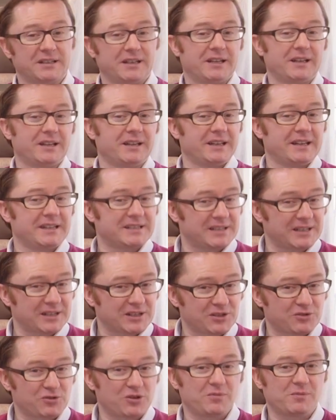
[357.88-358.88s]
in here is
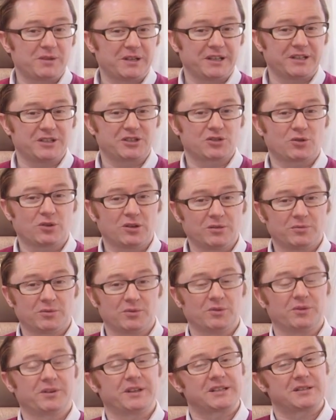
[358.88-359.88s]
extremely
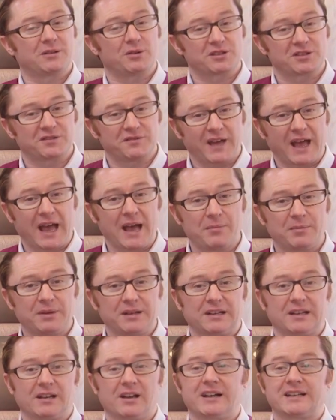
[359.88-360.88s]
enjoyable. There's lots of
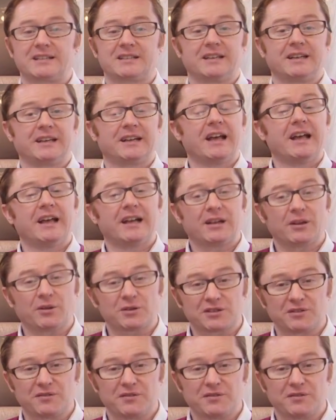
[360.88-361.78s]
ambient lighting, lots